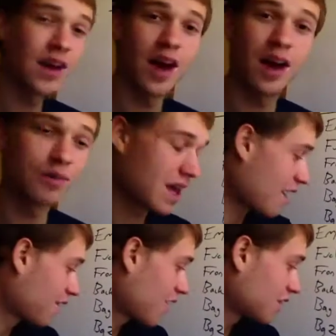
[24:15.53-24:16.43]
We
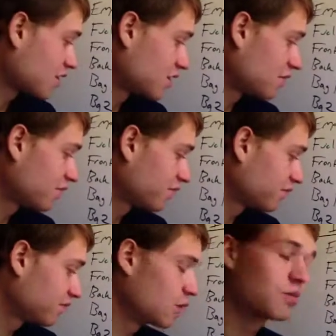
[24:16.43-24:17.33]
have actually
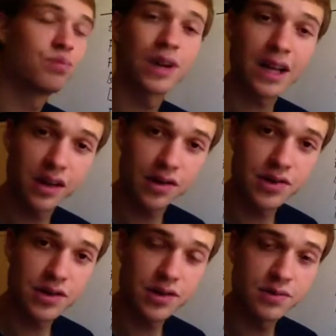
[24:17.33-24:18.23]
pretty close
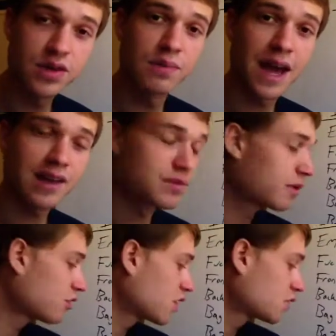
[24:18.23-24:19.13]
to
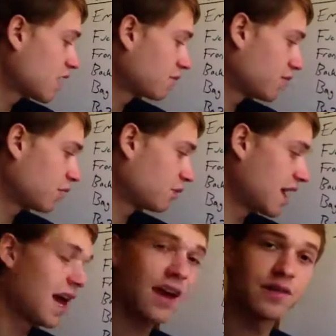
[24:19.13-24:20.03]
maximum gross weight, but
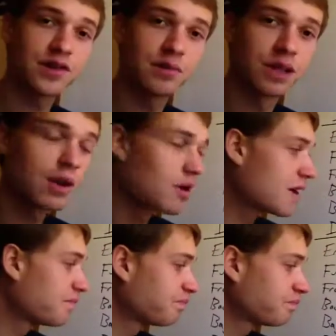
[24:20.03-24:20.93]
we have some
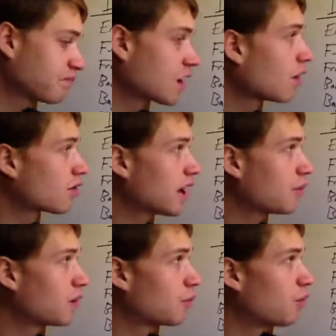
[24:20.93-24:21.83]
leeway. Okay,
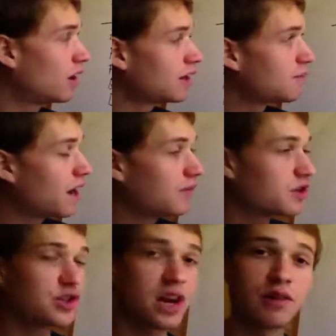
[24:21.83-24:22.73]
but what about
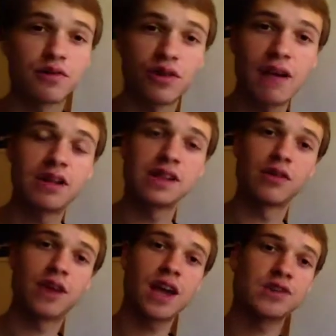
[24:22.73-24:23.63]
the center of gravity
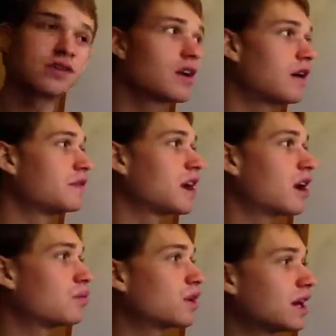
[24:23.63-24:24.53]
location of the
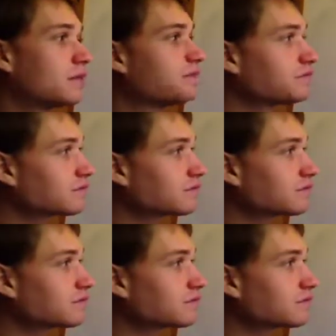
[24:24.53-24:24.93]
airplane?